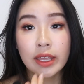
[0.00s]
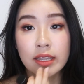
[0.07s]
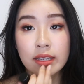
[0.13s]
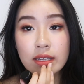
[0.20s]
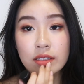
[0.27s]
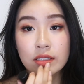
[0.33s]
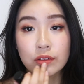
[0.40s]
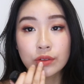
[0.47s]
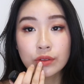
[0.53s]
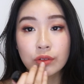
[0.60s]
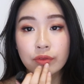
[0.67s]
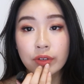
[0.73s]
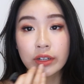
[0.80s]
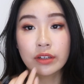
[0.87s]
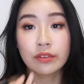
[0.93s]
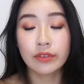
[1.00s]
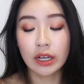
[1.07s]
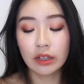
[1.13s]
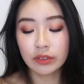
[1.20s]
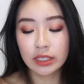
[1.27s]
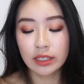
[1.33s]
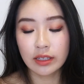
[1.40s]
and it's also very
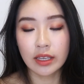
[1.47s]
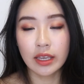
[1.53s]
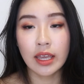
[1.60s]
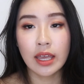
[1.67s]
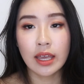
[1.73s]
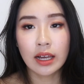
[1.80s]
velvety.